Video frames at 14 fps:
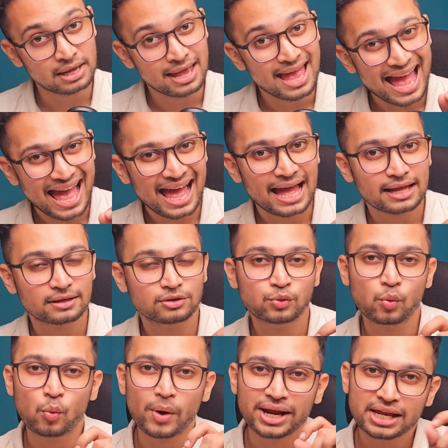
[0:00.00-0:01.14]

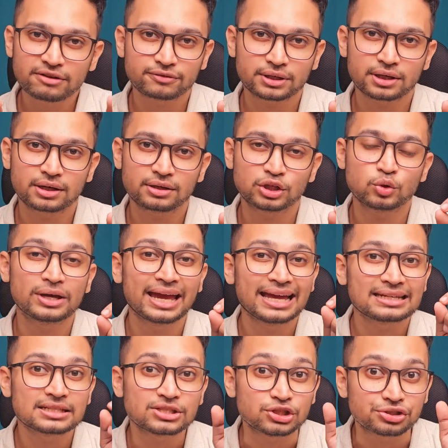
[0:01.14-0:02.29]
And whenever you
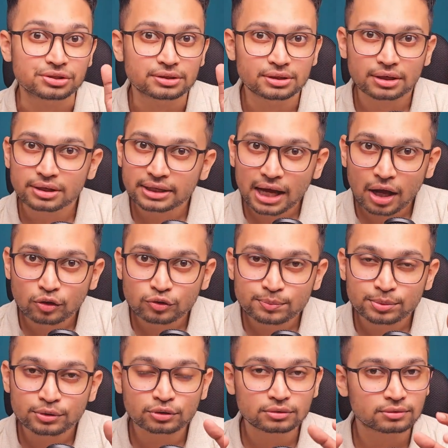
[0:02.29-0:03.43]
get generic
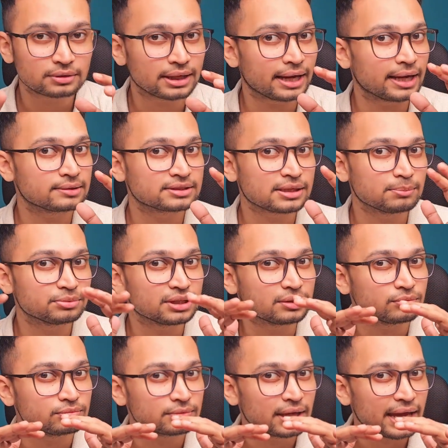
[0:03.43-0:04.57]
output, like
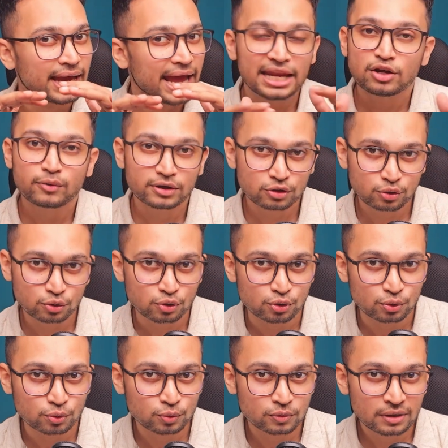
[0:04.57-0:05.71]
something anyone could
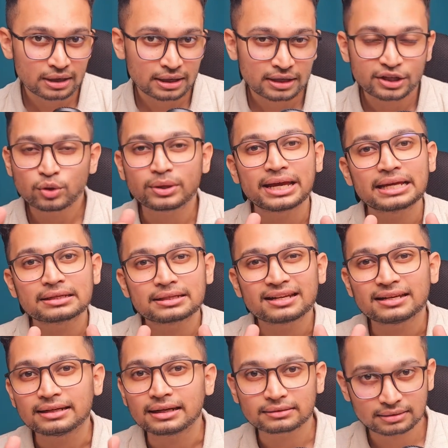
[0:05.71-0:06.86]
do, you get
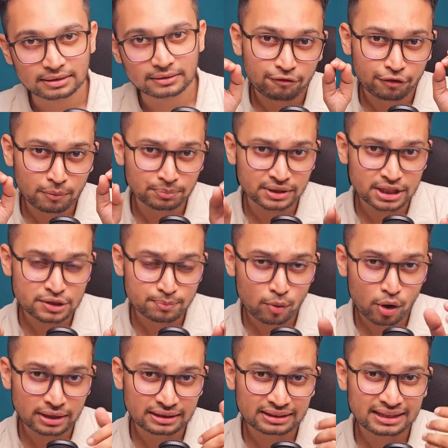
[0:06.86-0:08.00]
nothing. From this
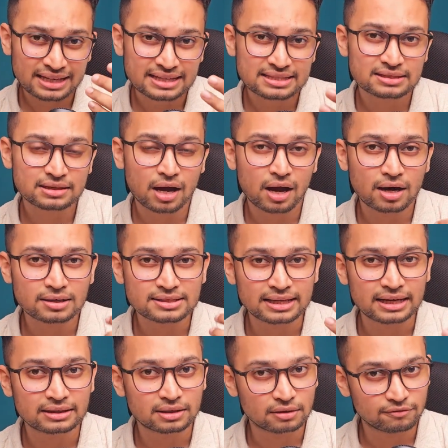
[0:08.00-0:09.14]
point, things starts
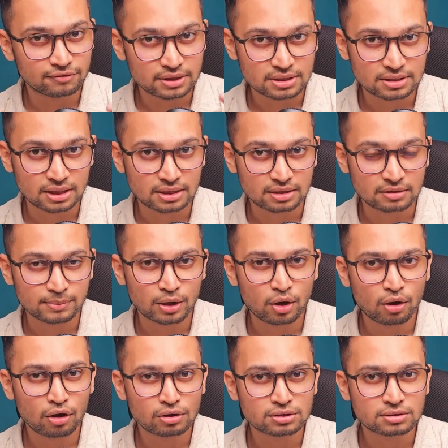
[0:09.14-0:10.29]
getting frustrated
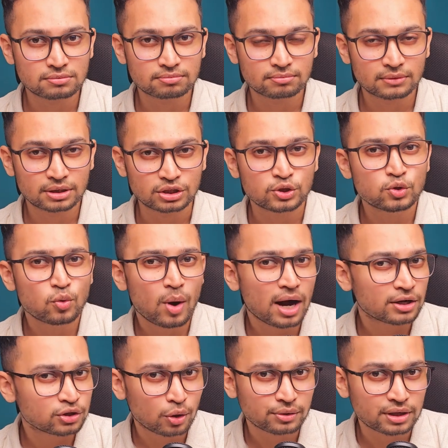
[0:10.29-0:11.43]
because you are
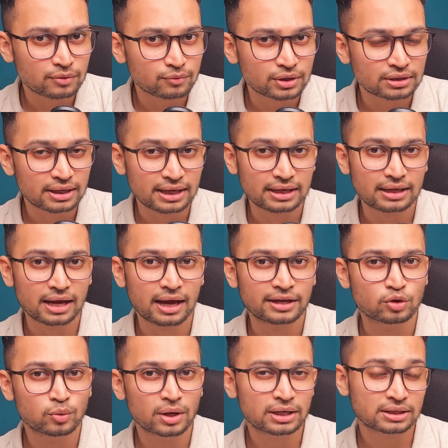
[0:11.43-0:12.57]
talking with AI,
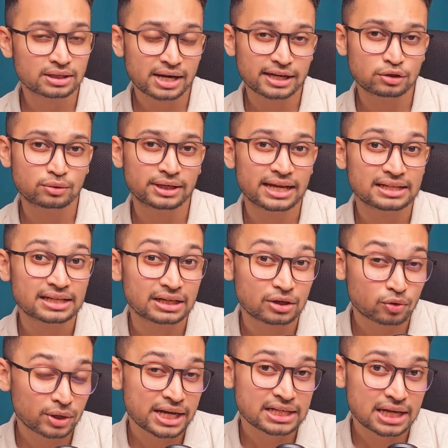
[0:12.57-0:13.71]
you are trying to get a
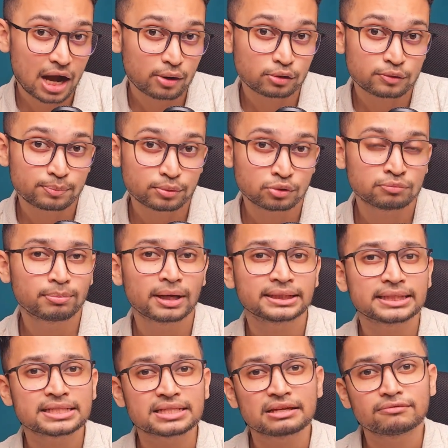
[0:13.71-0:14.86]
great output, but
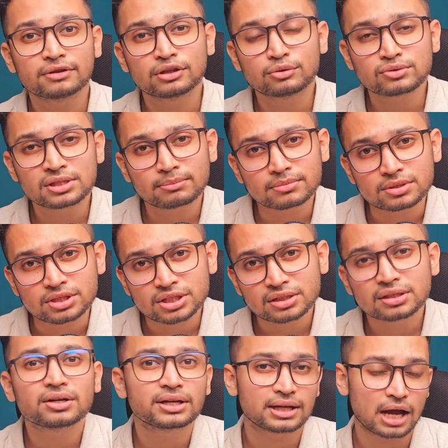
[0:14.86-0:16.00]
it's giving you some
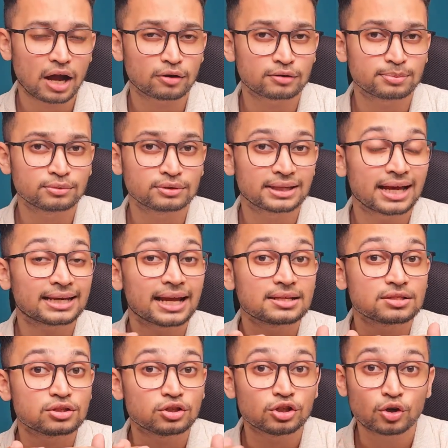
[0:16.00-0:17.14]
generic output that has
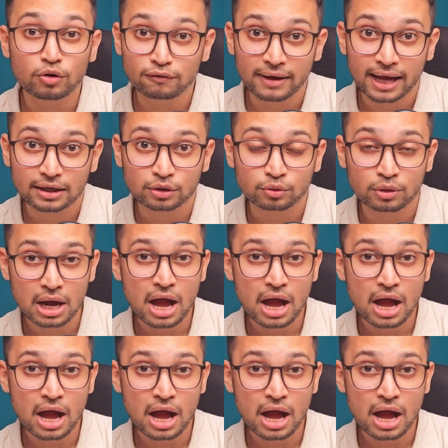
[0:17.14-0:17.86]
no value.